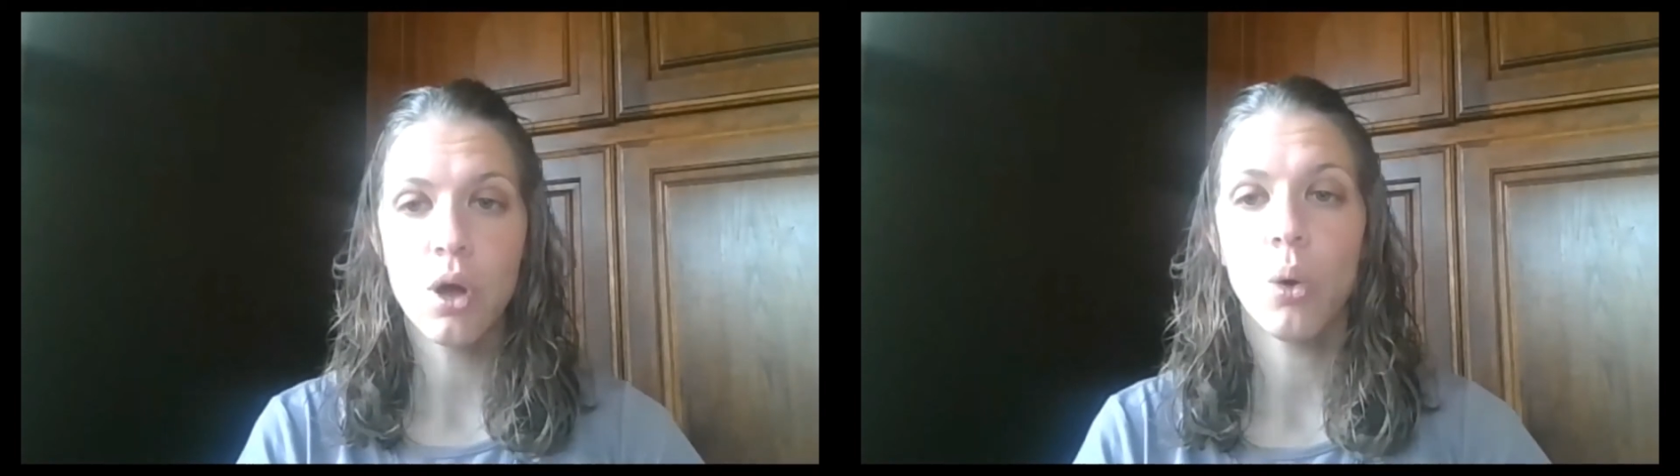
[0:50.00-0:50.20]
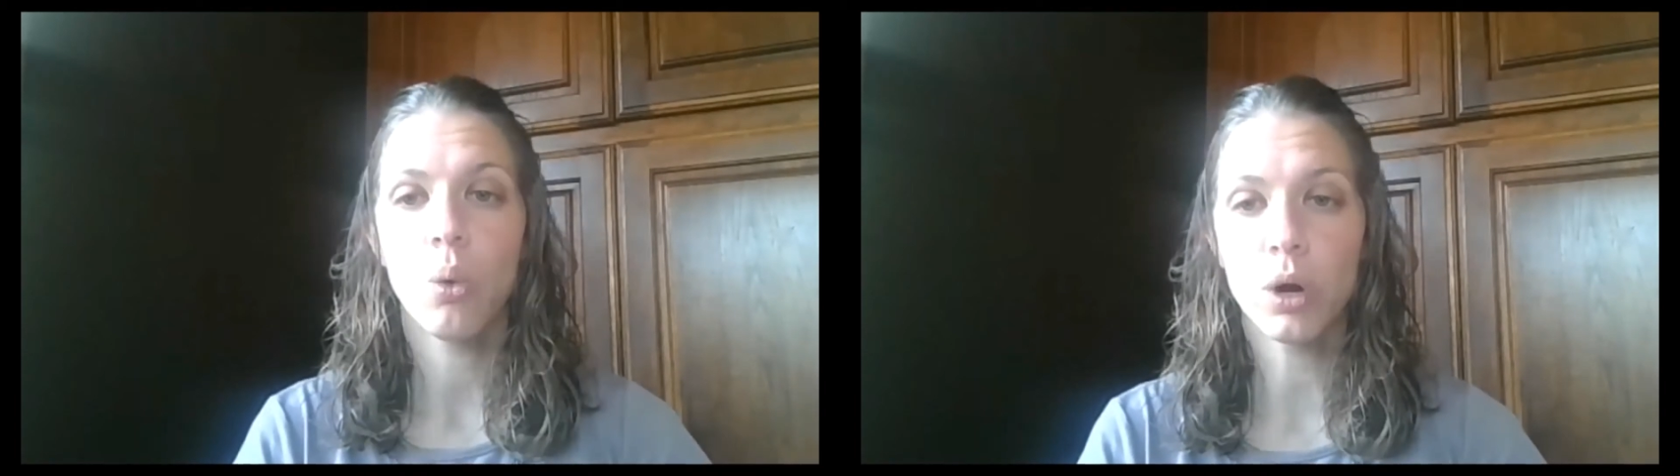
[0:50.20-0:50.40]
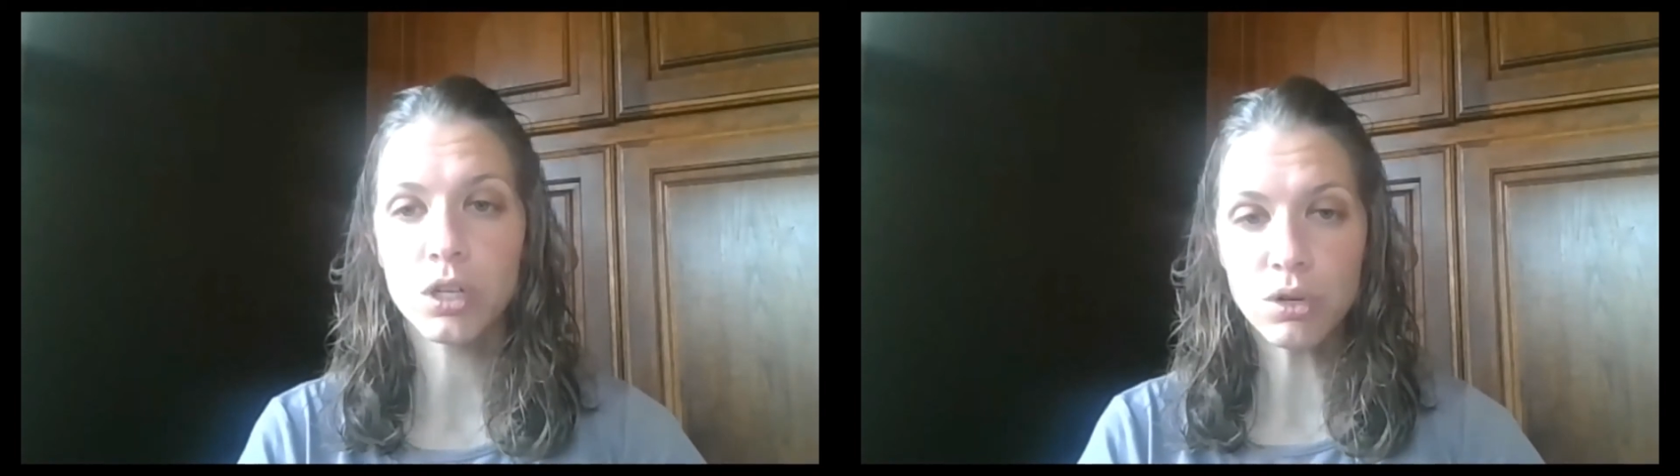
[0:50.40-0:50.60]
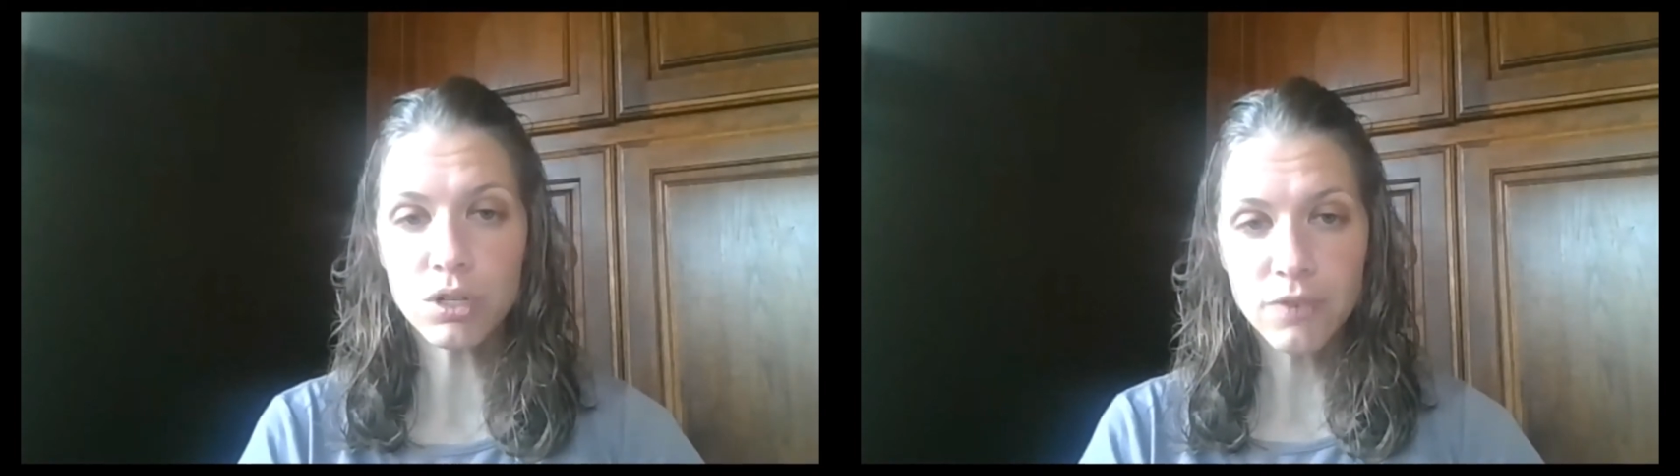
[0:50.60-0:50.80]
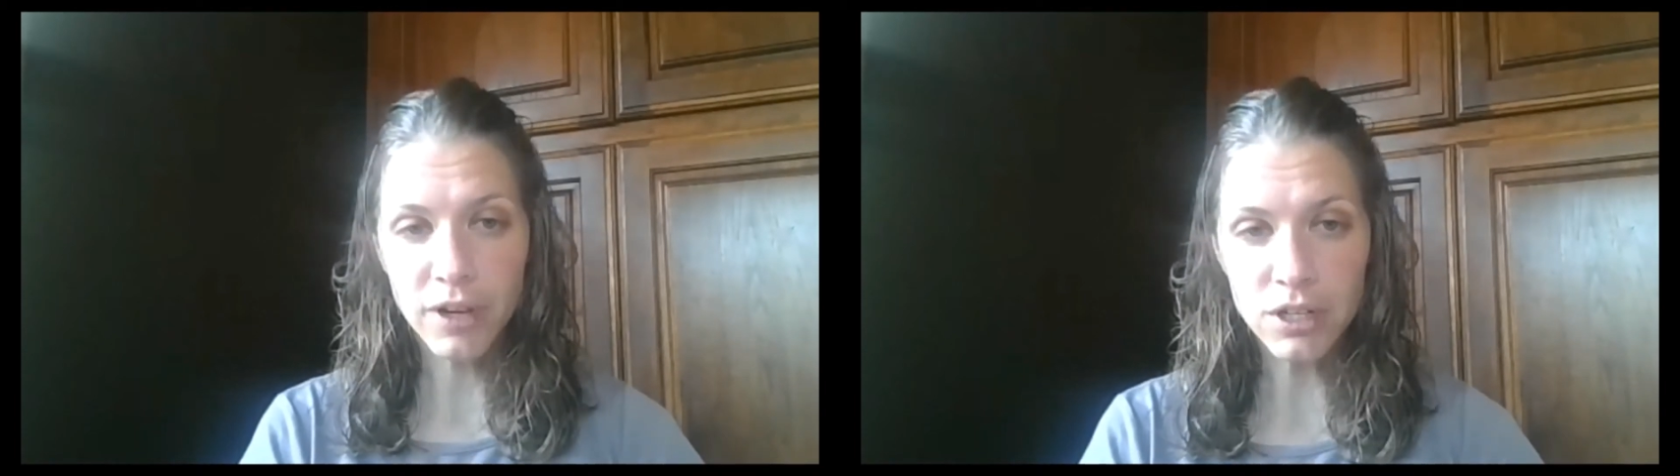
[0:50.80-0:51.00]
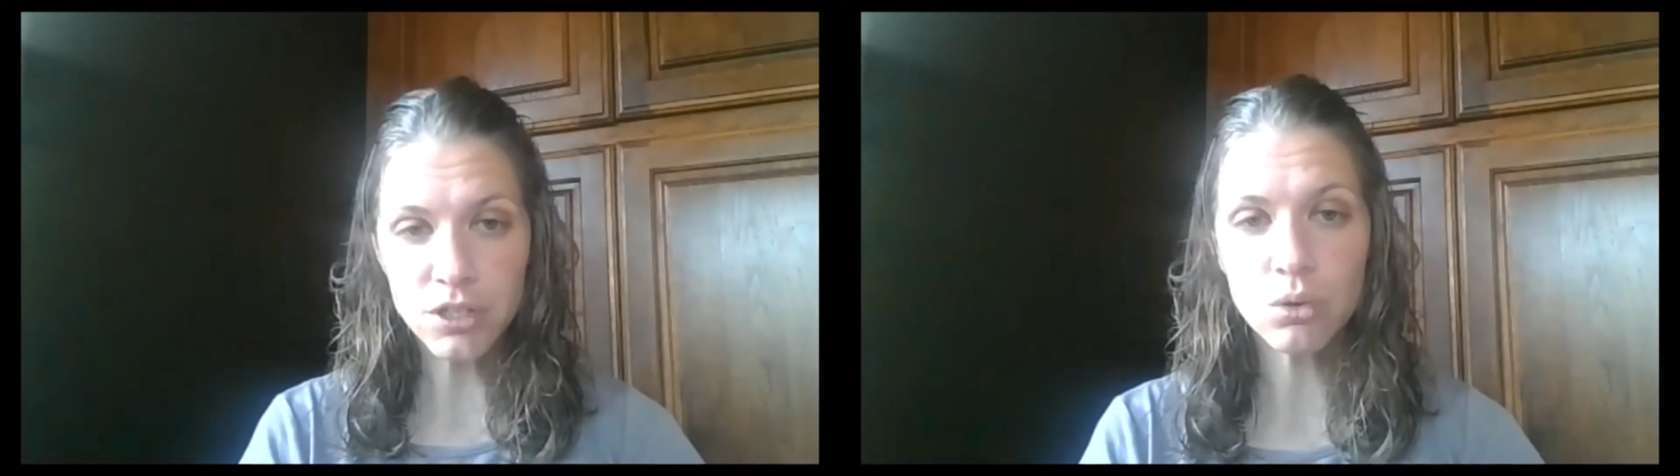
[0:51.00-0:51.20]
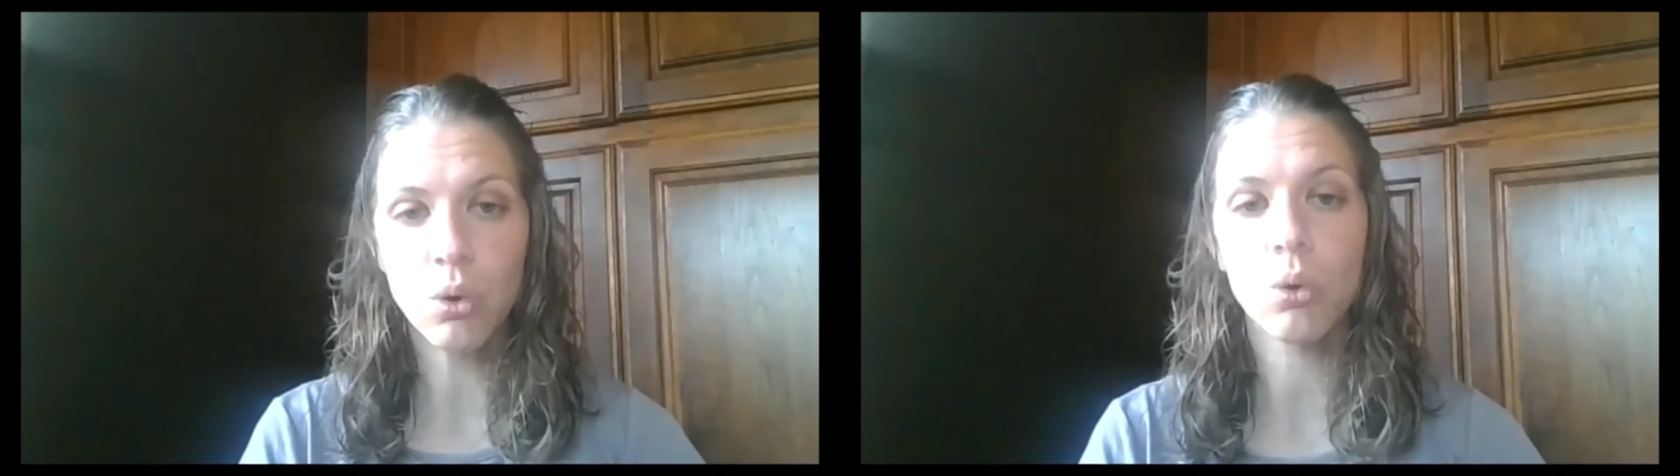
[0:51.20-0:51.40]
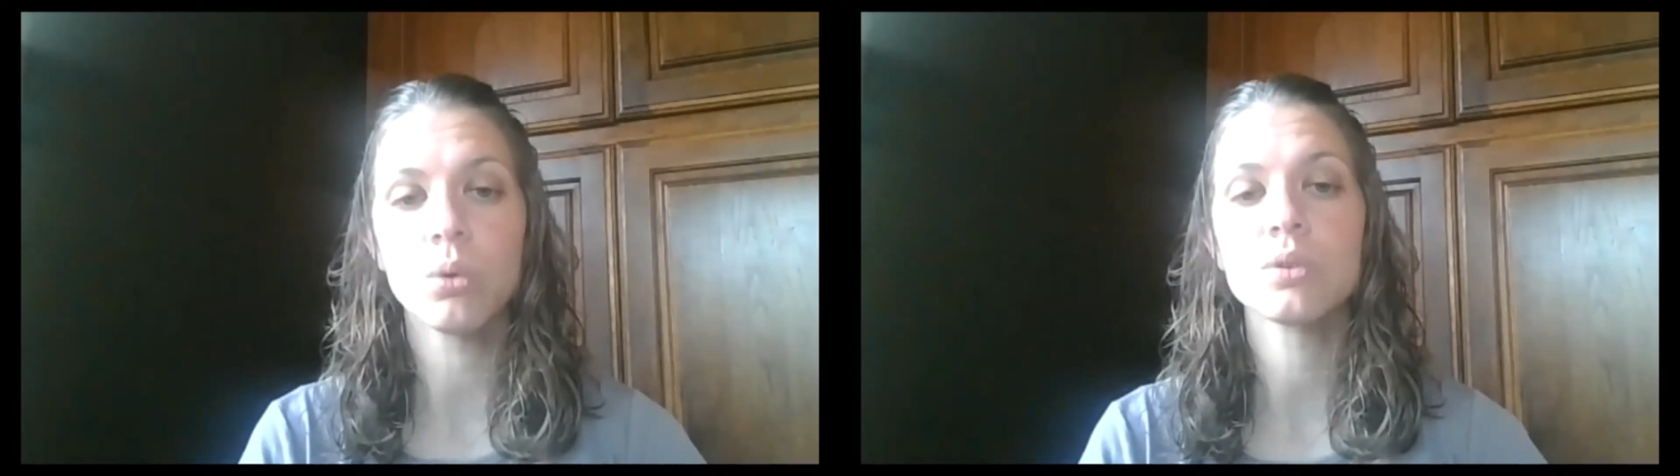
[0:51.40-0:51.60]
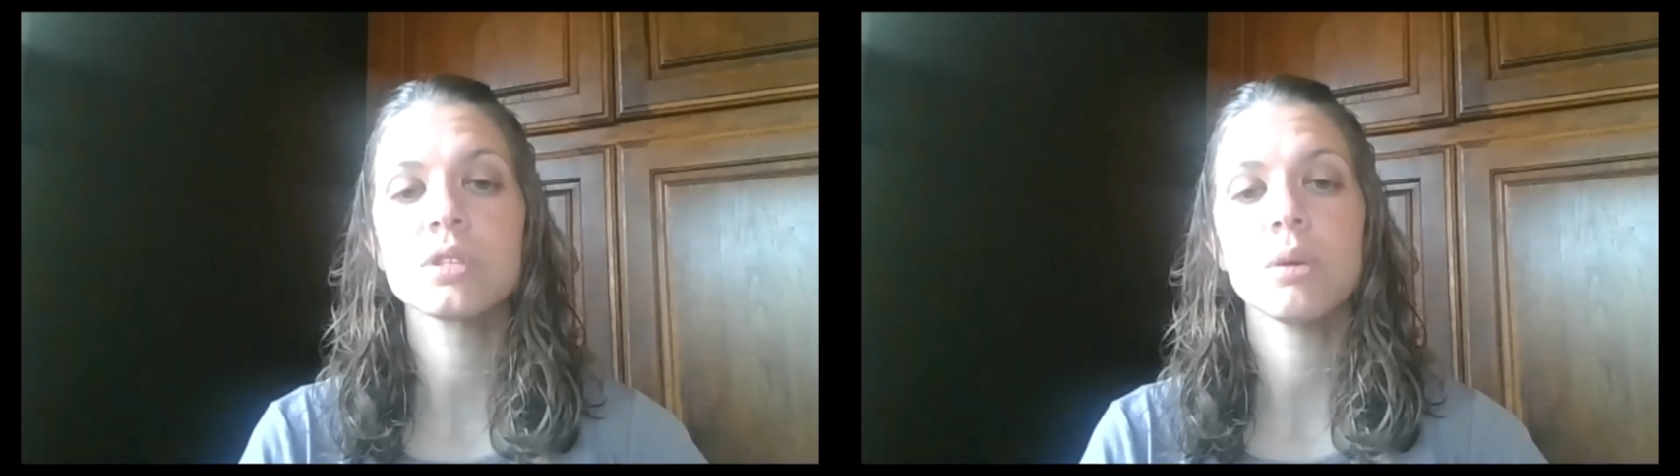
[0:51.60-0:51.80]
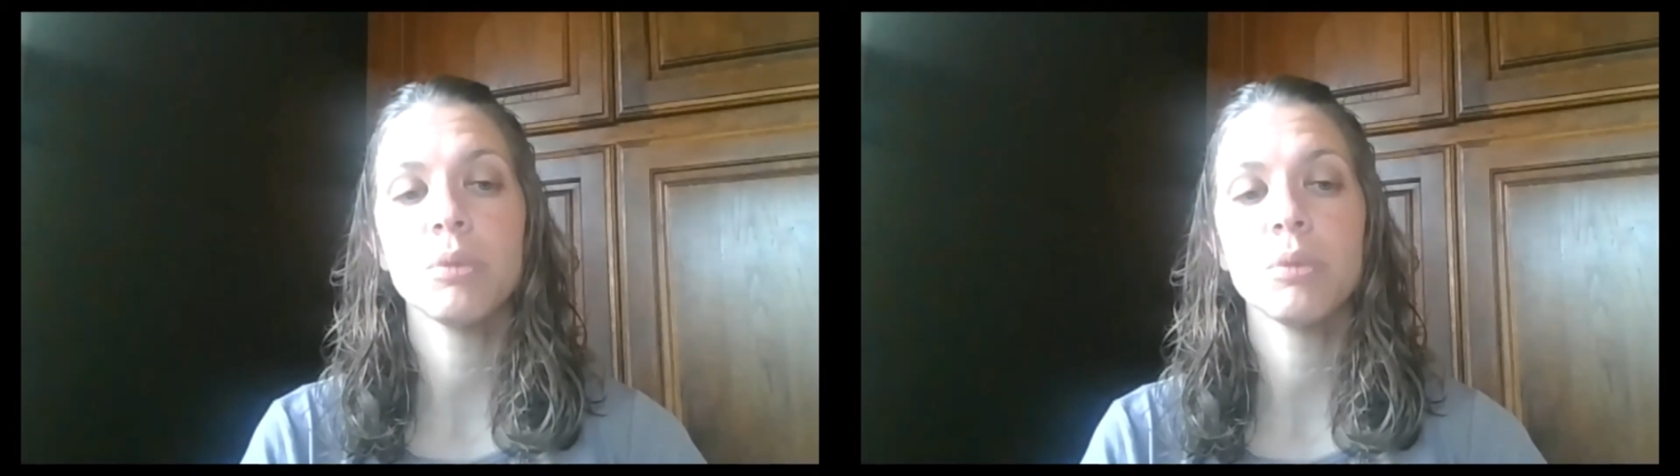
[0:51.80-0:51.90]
work towards financial goals,